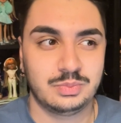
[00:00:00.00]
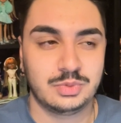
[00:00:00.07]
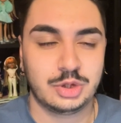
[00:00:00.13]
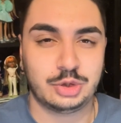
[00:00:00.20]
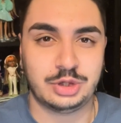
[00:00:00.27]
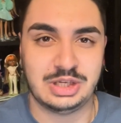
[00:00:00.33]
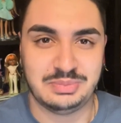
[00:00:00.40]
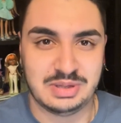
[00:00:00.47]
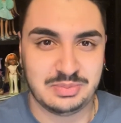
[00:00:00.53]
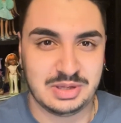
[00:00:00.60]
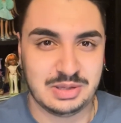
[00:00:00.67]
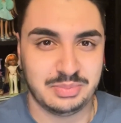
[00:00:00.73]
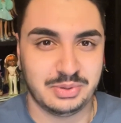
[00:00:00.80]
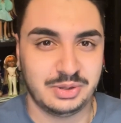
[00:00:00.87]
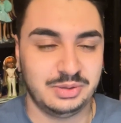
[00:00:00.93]
creepy
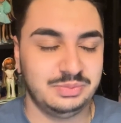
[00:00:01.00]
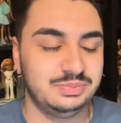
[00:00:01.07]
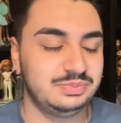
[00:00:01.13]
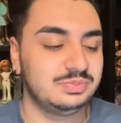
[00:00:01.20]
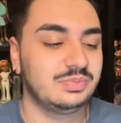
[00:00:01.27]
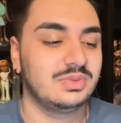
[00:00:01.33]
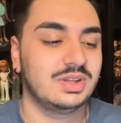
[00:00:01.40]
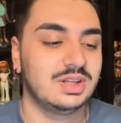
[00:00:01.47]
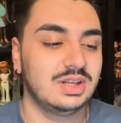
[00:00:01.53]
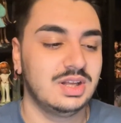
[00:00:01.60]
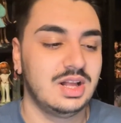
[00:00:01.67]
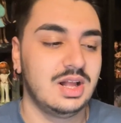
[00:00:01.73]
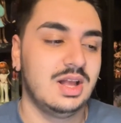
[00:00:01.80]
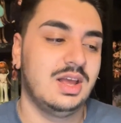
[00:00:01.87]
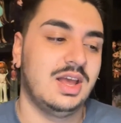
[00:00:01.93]
people.
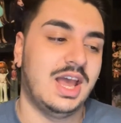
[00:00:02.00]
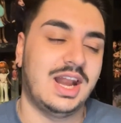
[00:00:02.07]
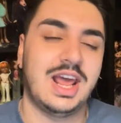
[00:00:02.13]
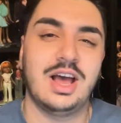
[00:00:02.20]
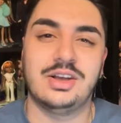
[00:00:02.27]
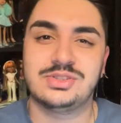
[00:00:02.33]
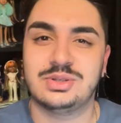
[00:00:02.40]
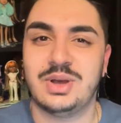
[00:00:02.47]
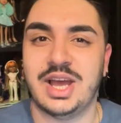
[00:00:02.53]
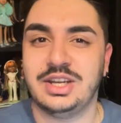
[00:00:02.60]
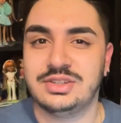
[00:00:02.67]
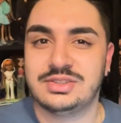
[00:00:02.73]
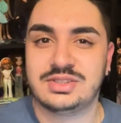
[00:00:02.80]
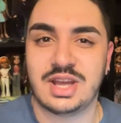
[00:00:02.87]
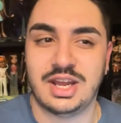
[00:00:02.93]
And I also, I
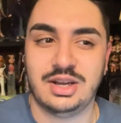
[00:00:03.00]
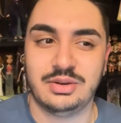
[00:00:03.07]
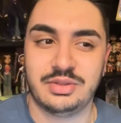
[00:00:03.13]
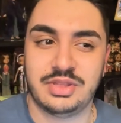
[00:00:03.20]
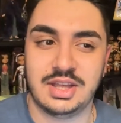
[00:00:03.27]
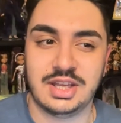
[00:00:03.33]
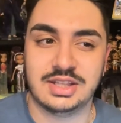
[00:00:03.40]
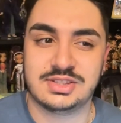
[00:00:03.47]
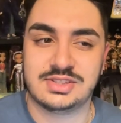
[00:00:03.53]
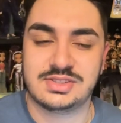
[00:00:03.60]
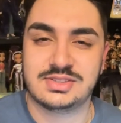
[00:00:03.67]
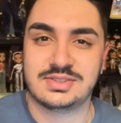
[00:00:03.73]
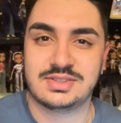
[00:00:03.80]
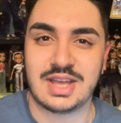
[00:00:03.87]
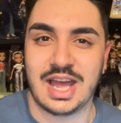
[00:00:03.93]
just, I don't think
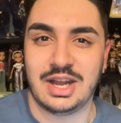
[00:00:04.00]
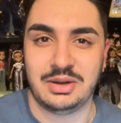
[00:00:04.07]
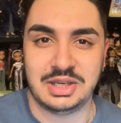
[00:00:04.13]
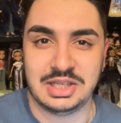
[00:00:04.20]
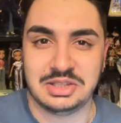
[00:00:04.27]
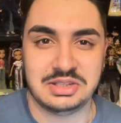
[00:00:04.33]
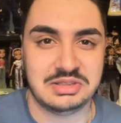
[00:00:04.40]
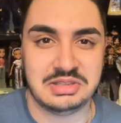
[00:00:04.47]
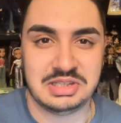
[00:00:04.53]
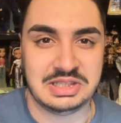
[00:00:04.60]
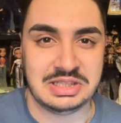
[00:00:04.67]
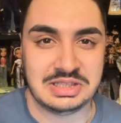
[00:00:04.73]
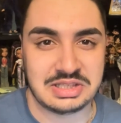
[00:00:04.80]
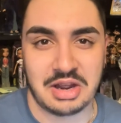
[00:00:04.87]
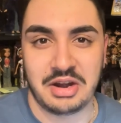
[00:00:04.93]
it's, I don't need,
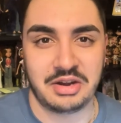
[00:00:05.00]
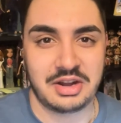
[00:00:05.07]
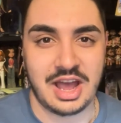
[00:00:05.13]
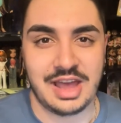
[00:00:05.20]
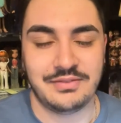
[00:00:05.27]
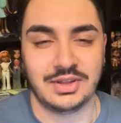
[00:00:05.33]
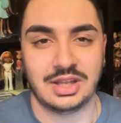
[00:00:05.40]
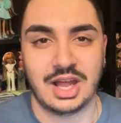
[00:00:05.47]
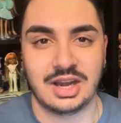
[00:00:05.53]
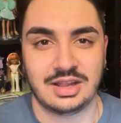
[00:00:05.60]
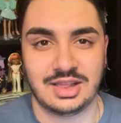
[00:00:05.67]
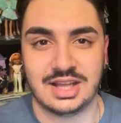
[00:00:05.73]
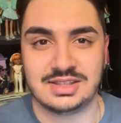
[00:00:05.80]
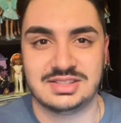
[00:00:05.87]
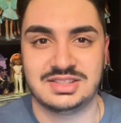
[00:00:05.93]
need to archive a lot of
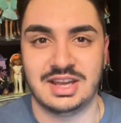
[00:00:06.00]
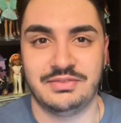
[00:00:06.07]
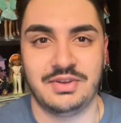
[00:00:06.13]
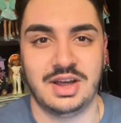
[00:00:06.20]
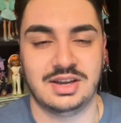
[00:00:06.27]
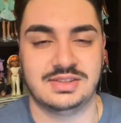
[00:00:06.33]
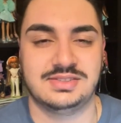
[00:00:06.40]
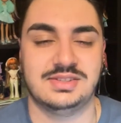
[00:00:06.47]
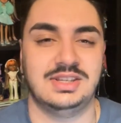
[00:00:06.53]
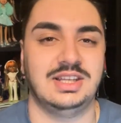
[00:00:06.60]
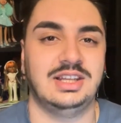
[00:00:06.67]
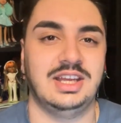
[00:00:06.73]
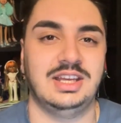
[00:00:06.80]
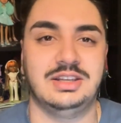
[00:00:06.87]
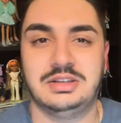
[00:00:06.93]
that stuff, honestly.
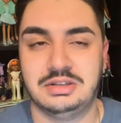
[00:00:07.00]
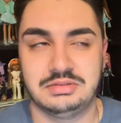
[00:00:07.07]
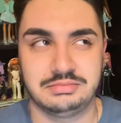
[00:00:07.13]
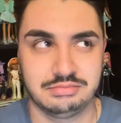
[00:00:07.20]
Like,